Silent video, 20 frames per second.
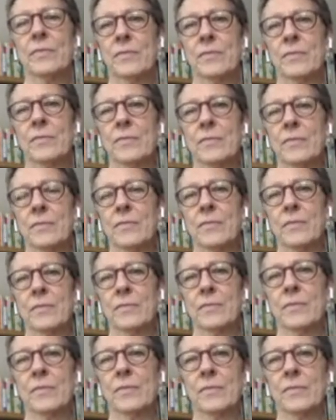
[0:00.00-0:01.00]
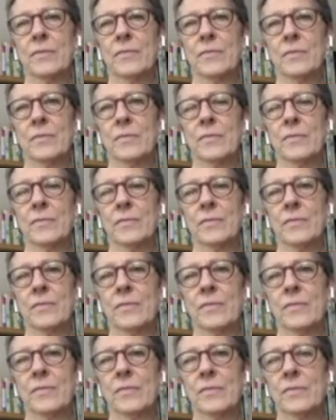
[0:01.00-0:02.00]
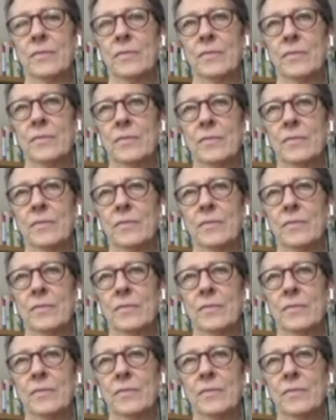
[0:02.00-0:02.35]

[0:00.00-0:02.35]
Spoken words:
(not speaking)